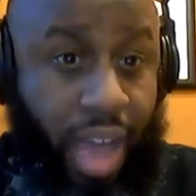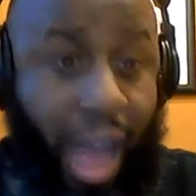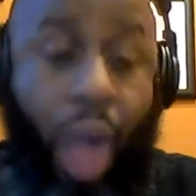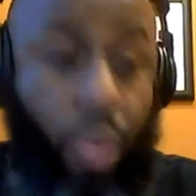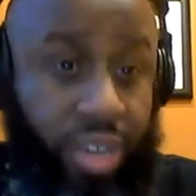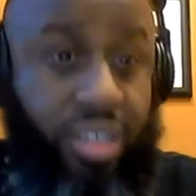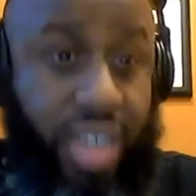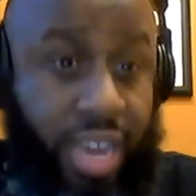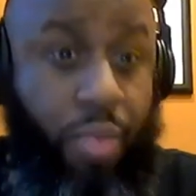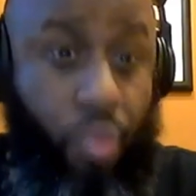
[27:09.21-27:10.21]
I want to see
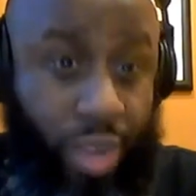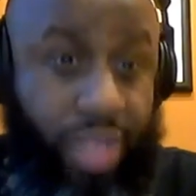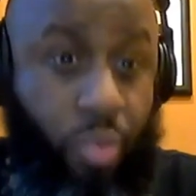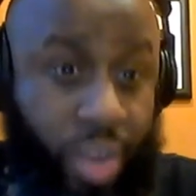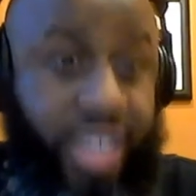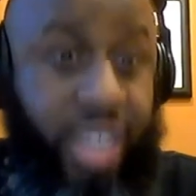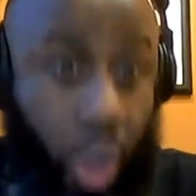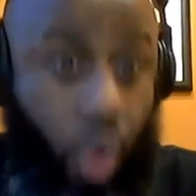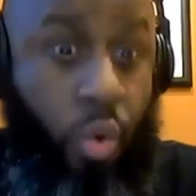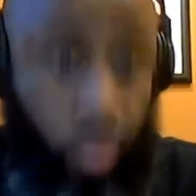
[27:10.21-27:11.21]
him win the
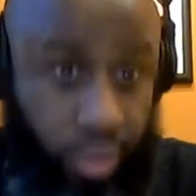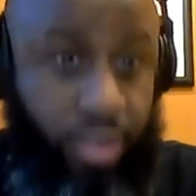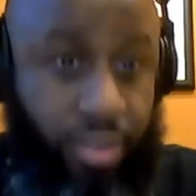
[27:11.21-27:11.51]
gold,